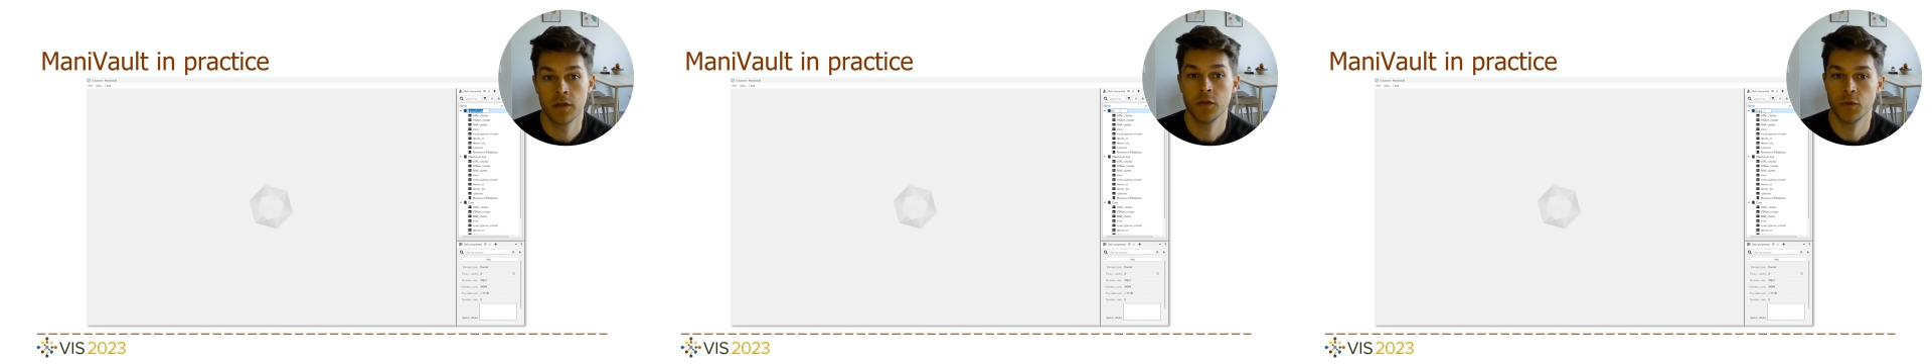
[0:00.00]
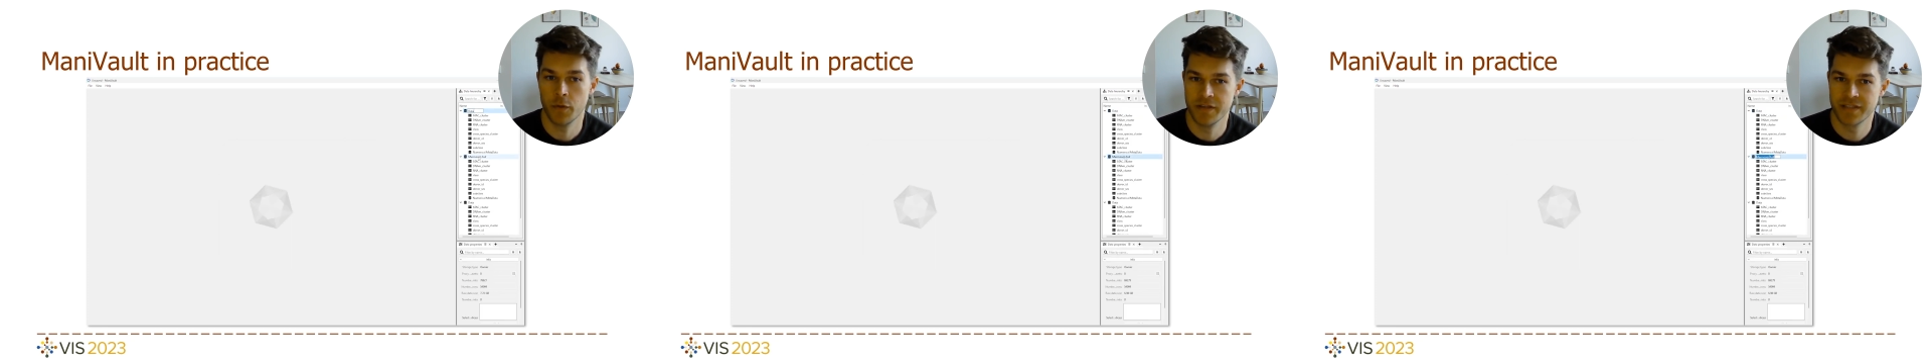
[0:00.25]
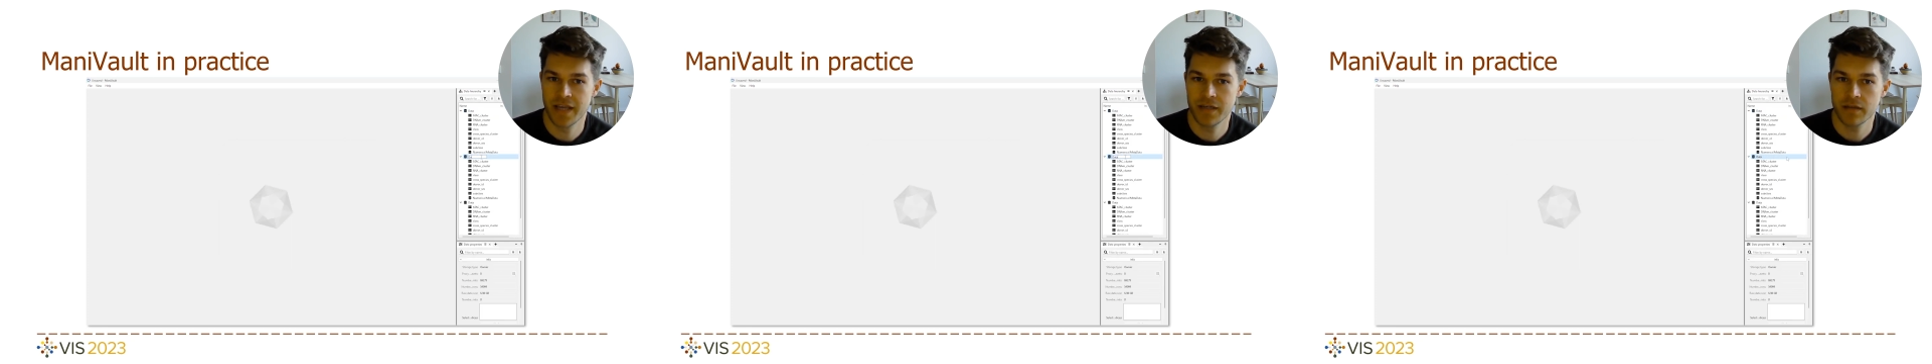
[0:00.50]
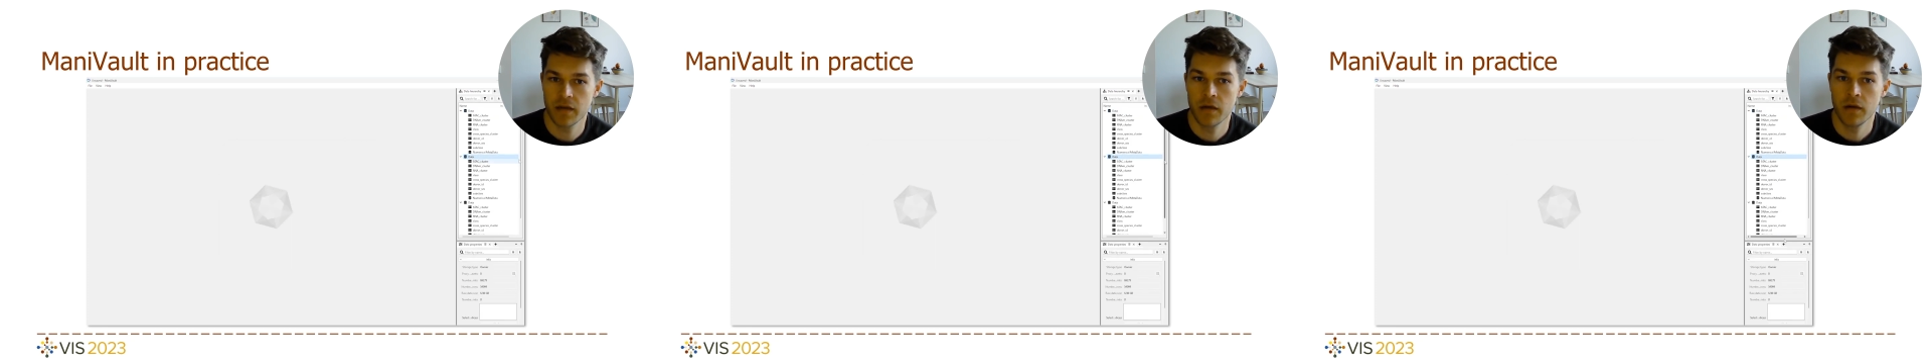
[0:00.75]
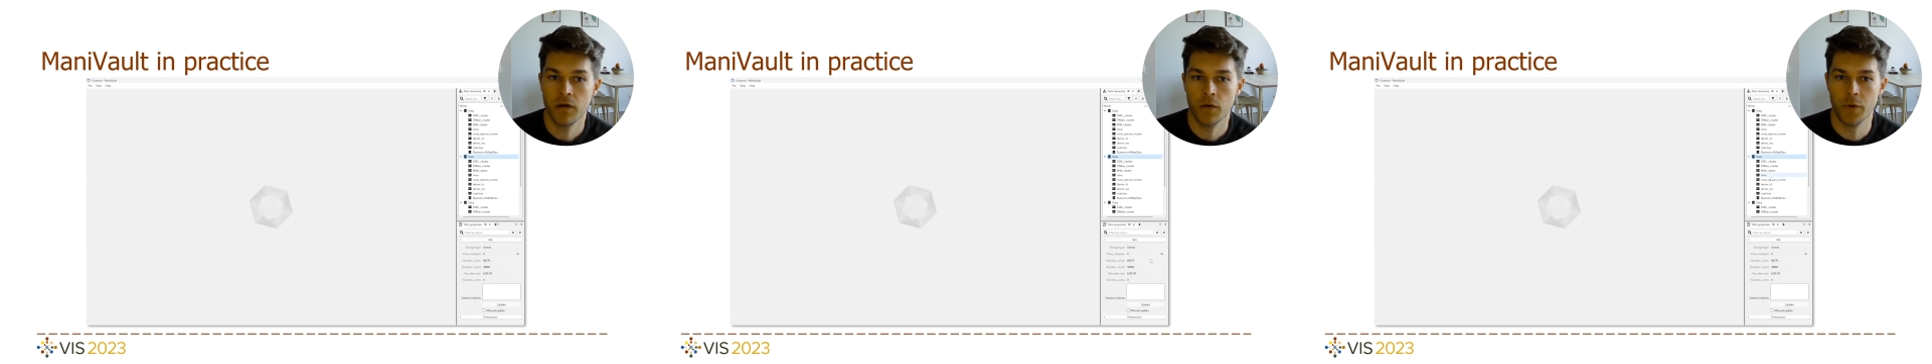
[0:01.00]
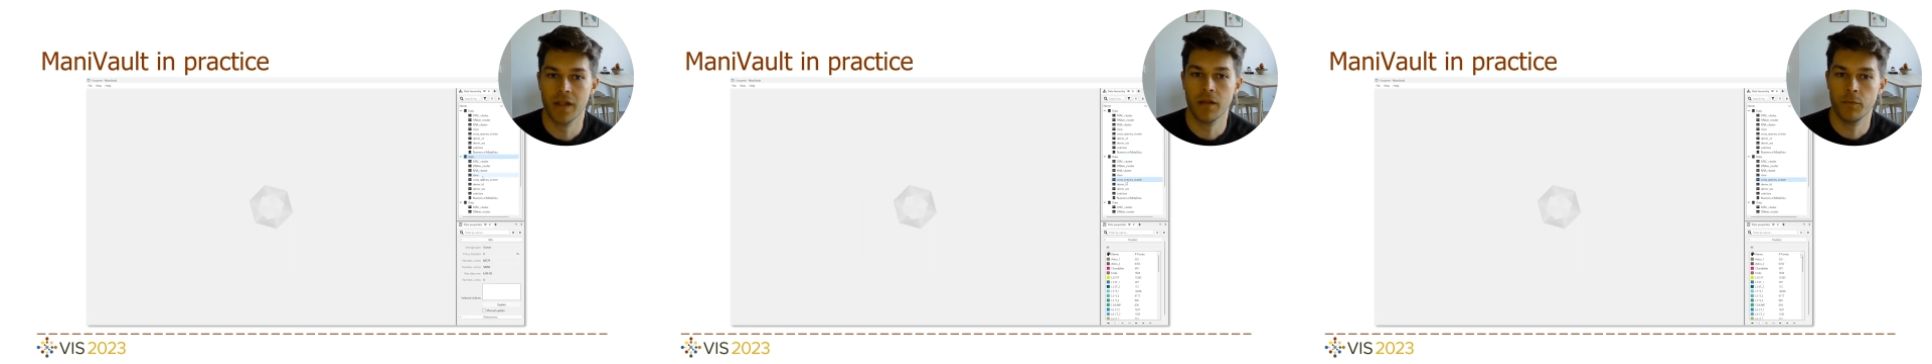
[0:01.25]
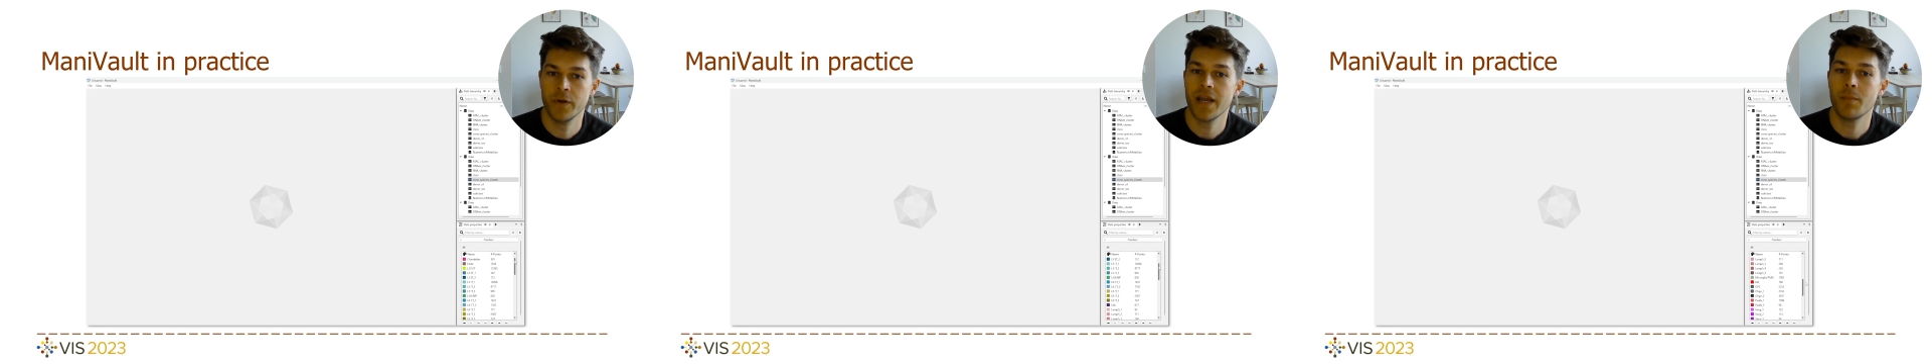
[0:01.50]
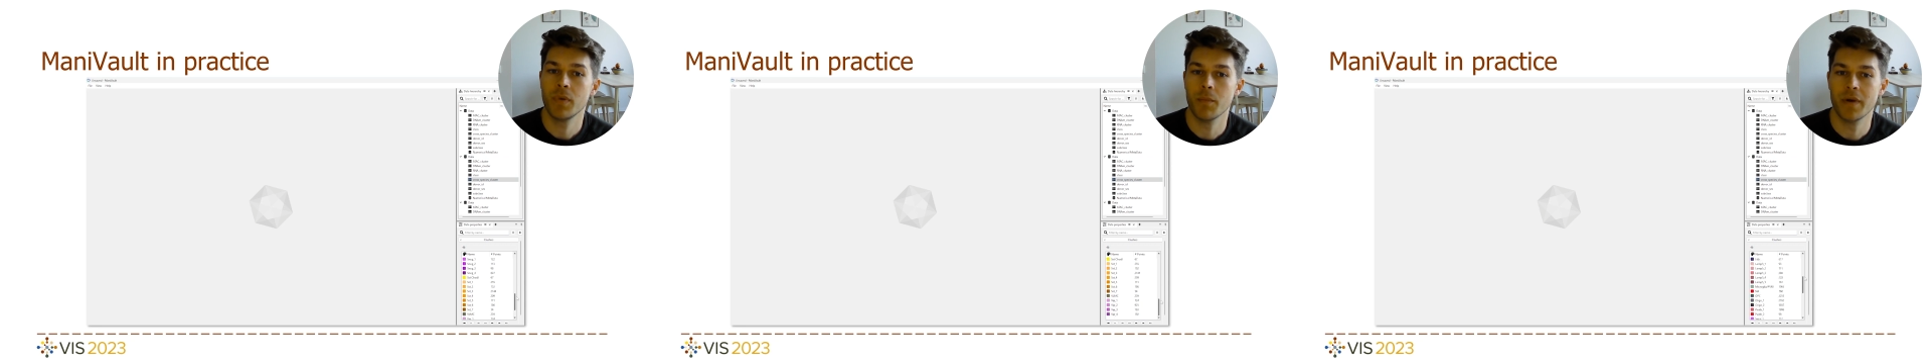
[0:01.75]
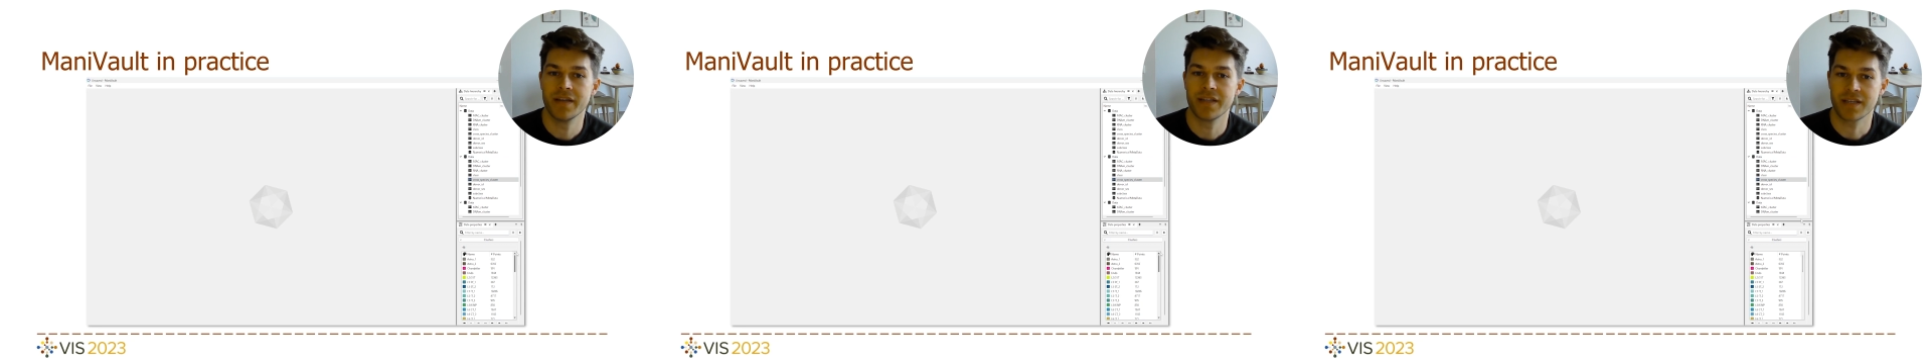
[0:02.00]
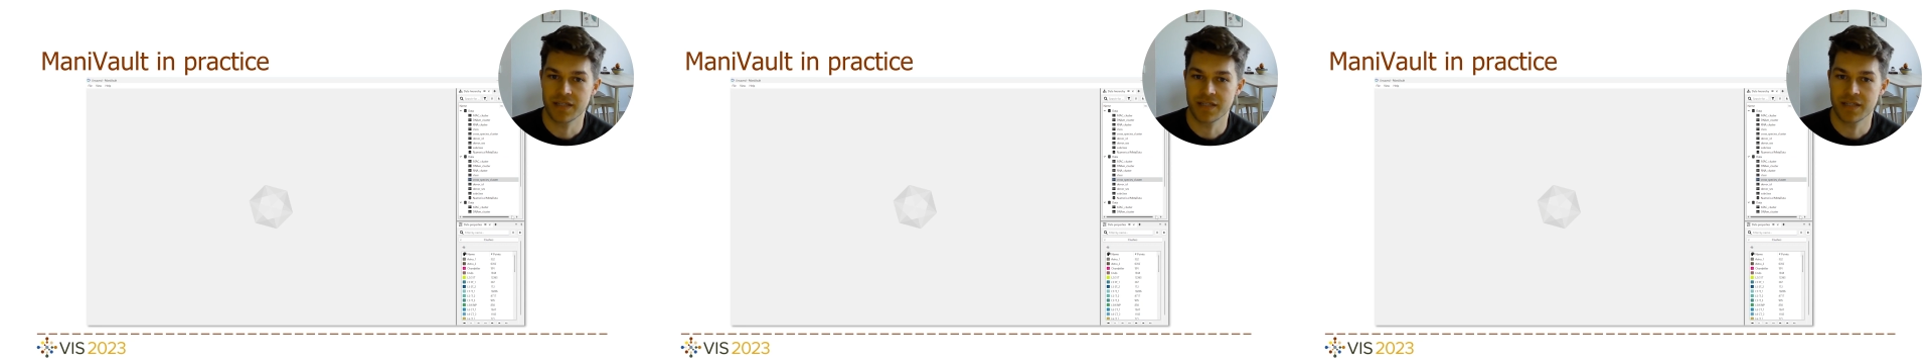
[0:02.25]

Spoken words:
To this end, we'll re-implement